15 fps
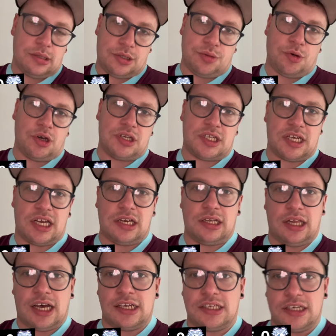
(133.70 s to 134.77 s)
towards the end
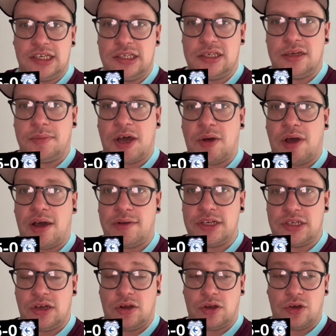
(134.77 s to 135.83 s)
of last season about how
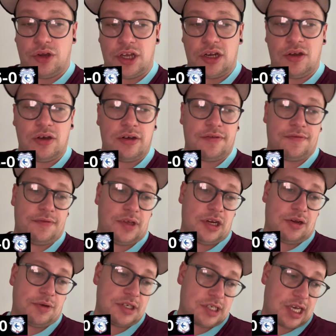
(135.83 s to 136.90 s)
he's not good enough. You
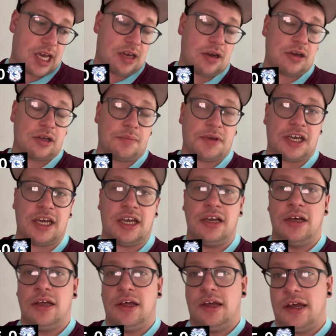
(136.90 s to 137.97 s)
know, he's getting on a bit.
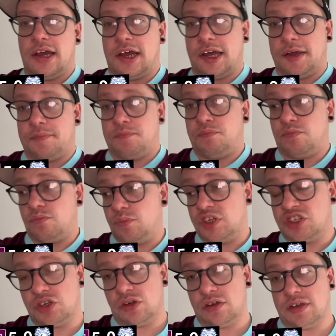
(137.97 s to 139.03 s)
We
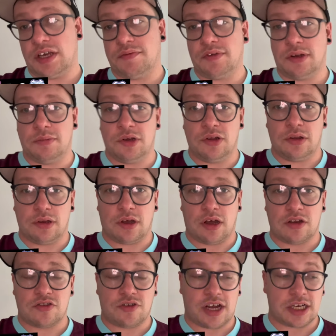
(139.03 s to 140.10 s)
shouldn't have given him another
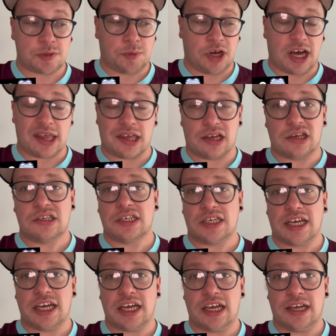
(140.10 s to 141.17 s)
contract. But I think
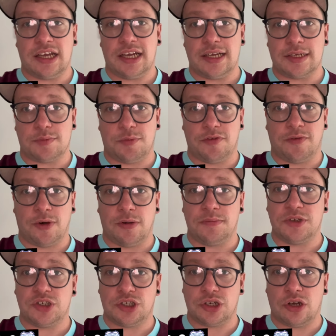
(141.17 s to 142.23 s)
today his
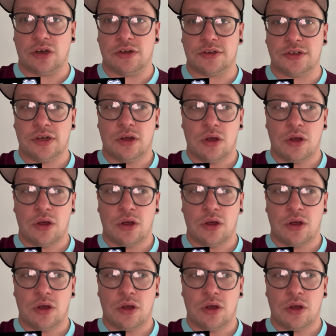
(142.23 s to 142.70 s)
performance showed